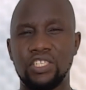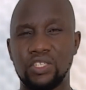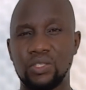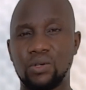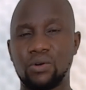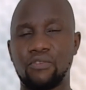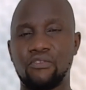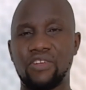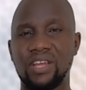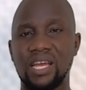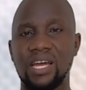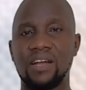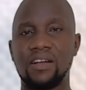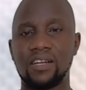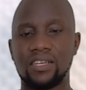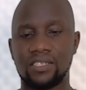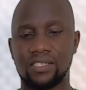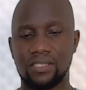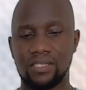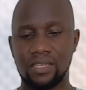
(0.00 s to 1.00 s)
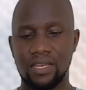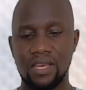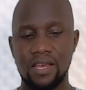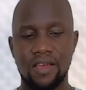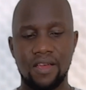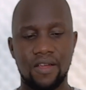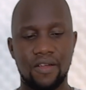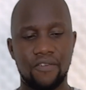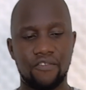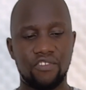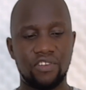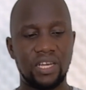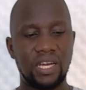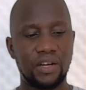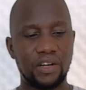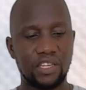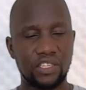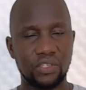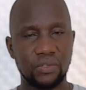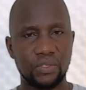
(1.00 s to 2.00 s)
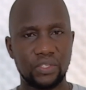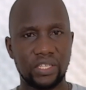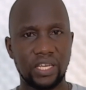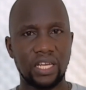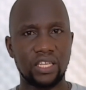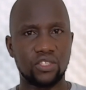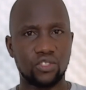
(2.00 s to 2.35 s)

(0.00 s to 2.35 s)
not rigorous research.